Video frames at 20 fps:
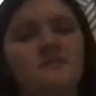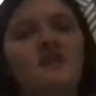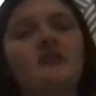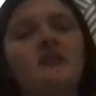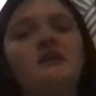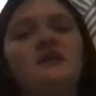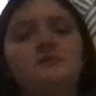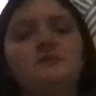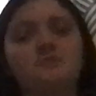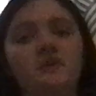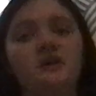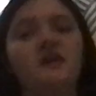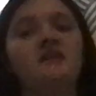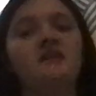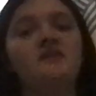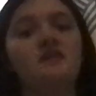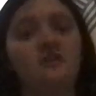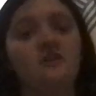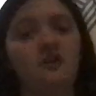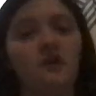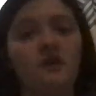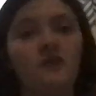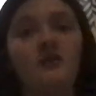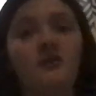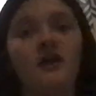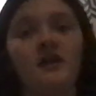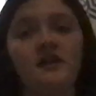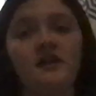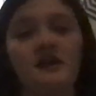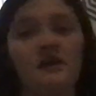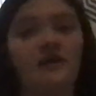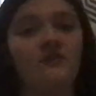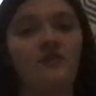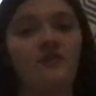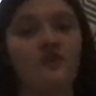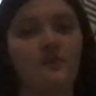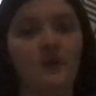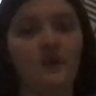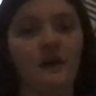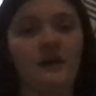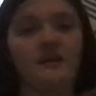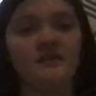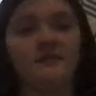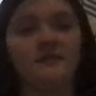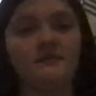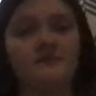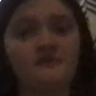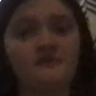Just praise the Lord right now, everyone.